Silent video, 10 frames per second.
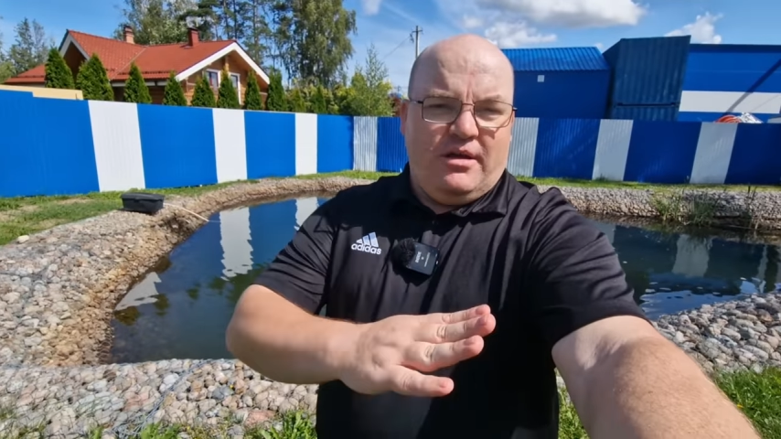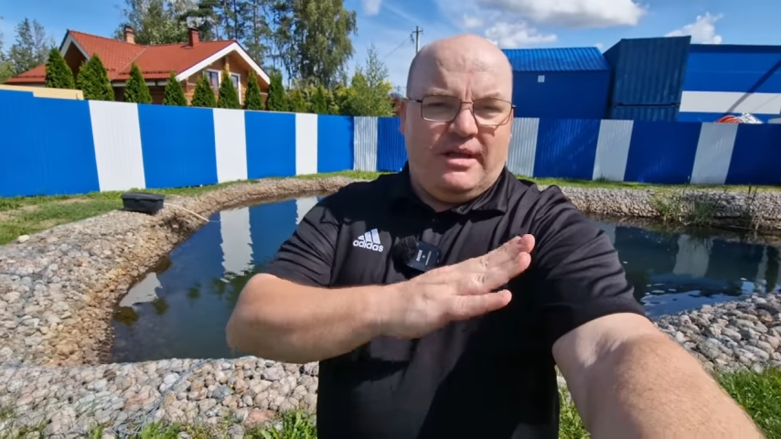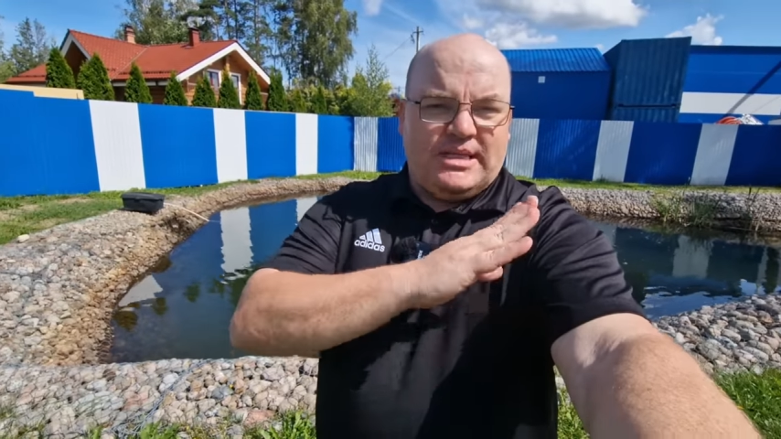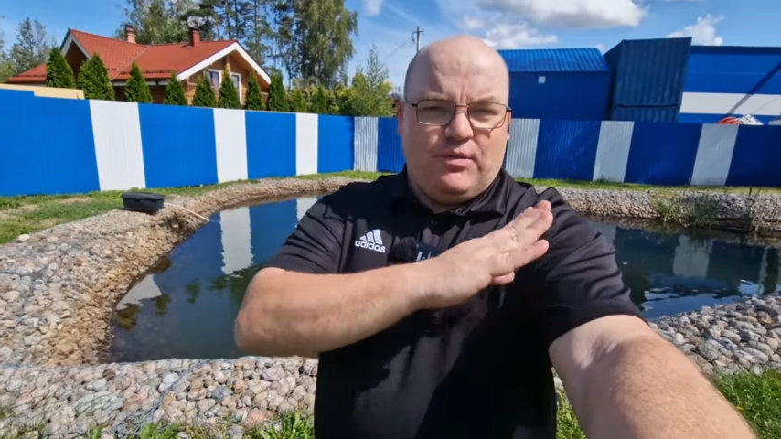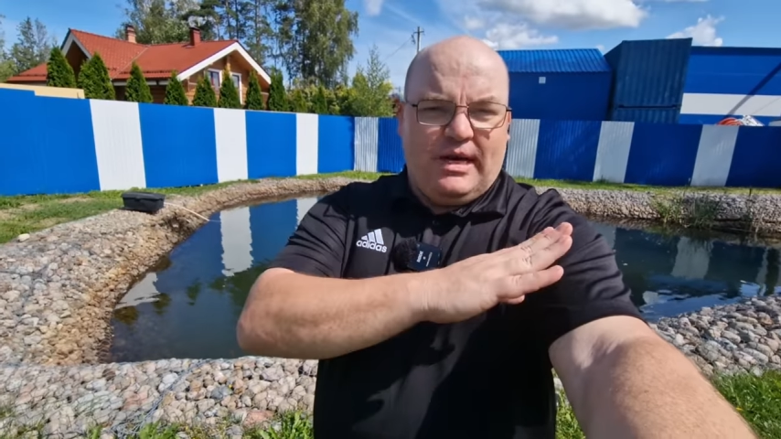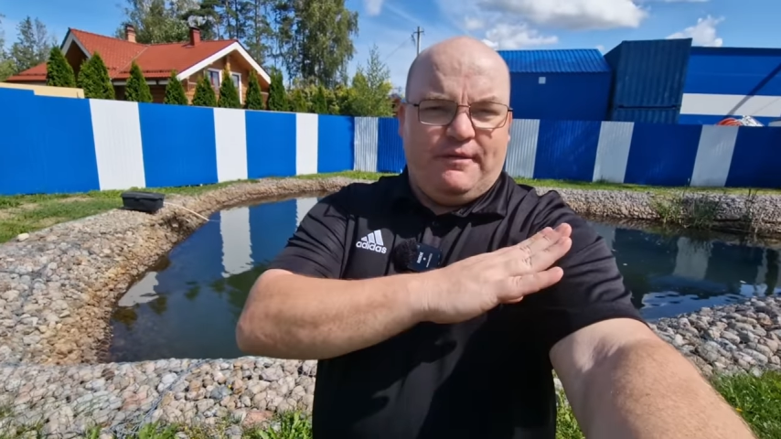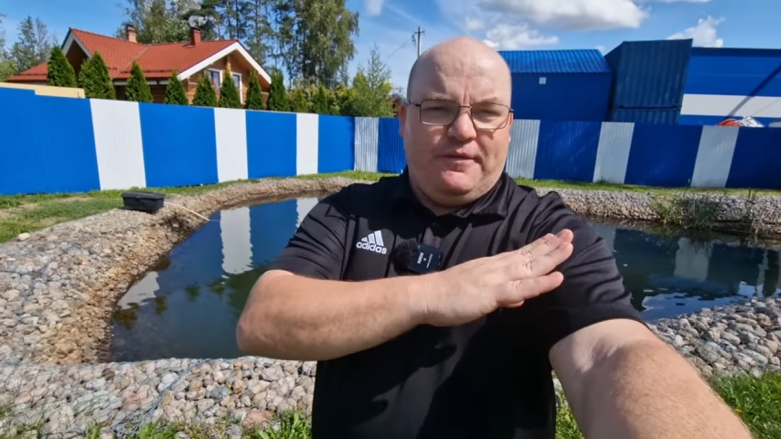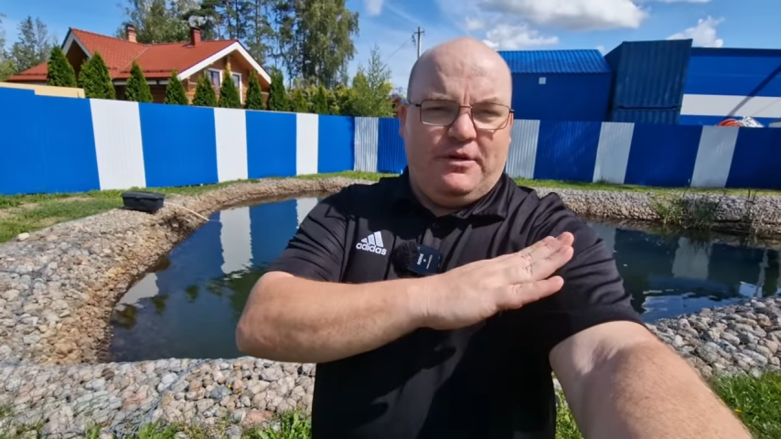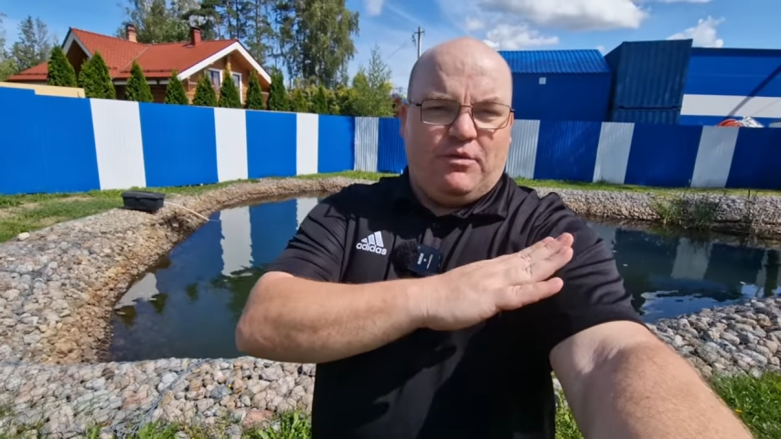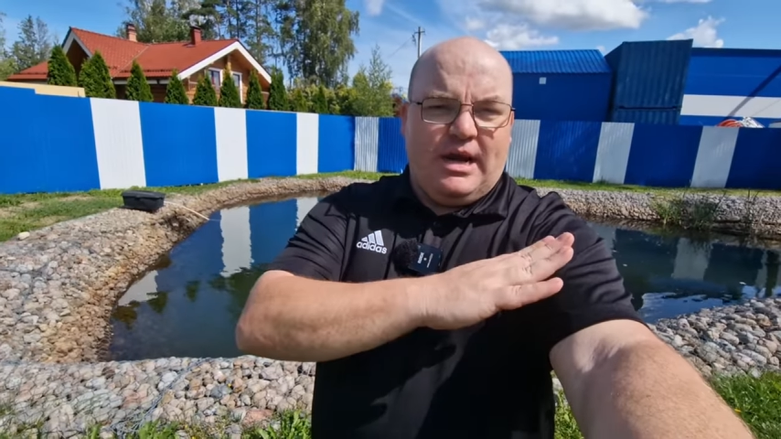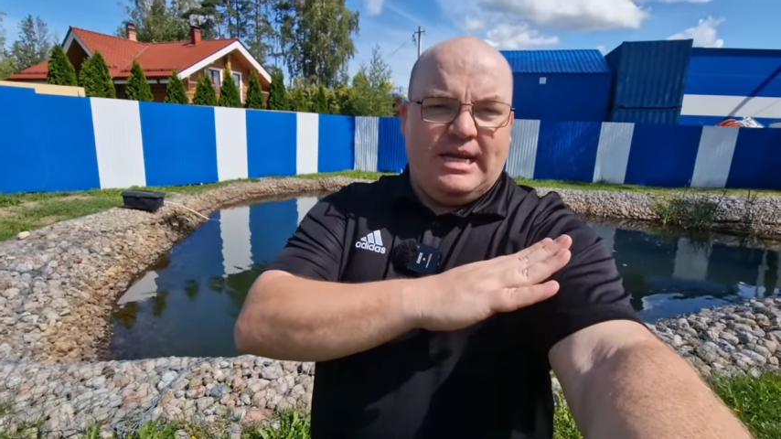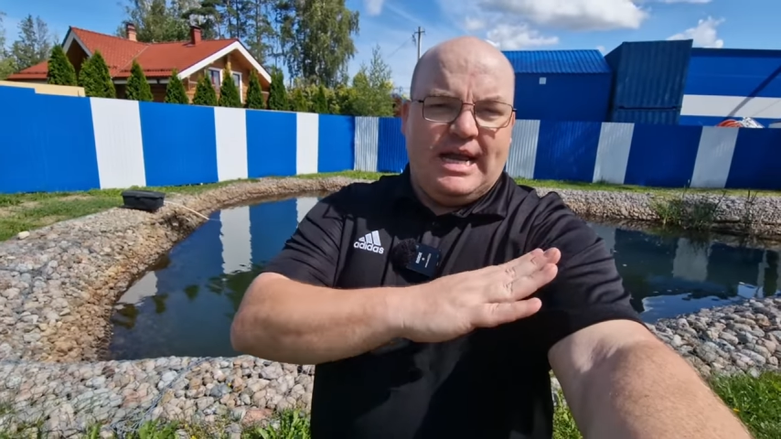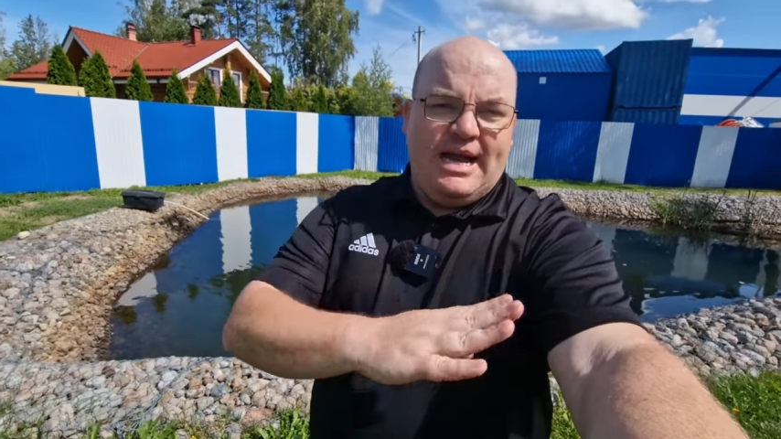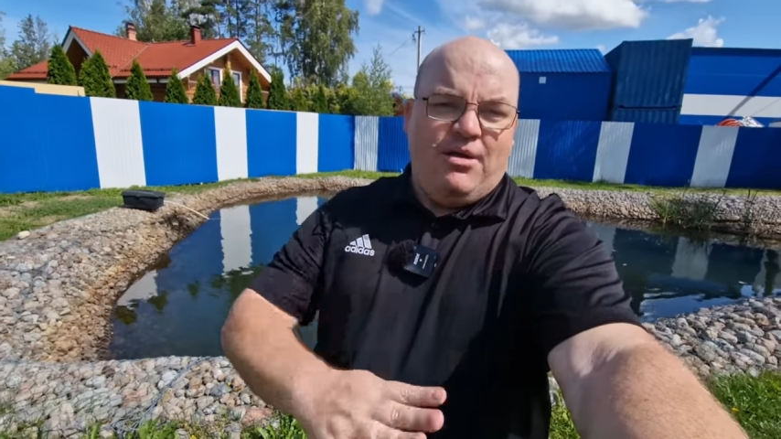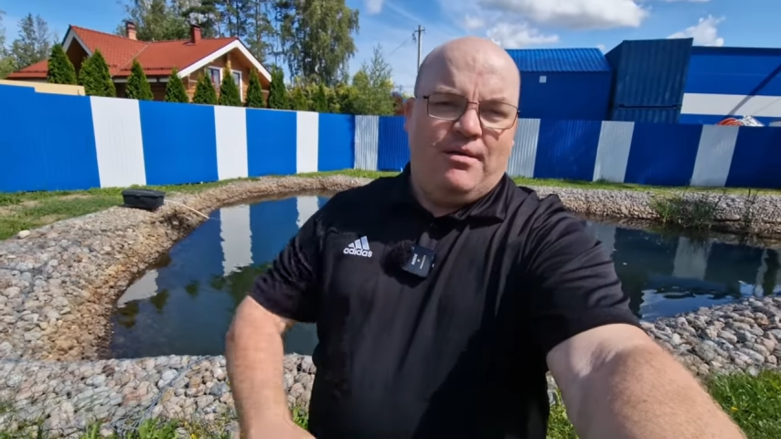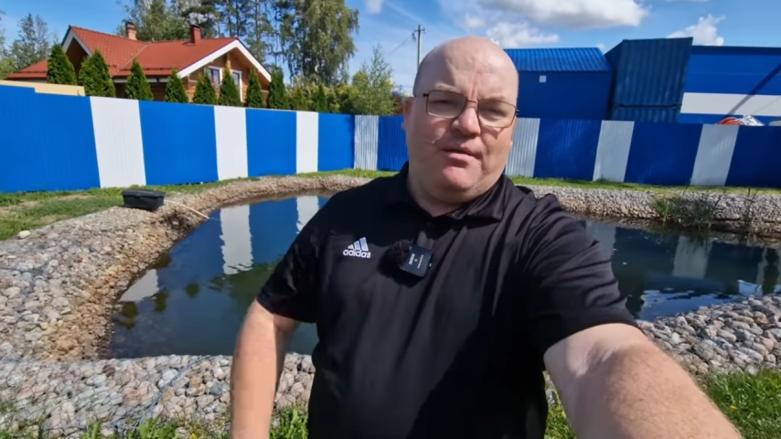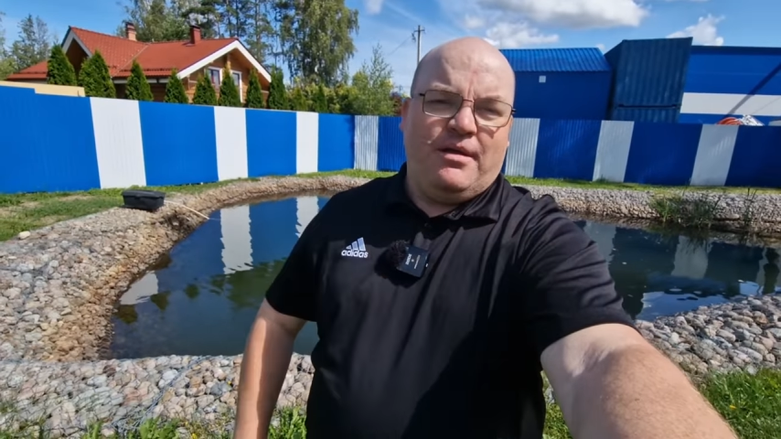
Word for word: That's waiting for you right now.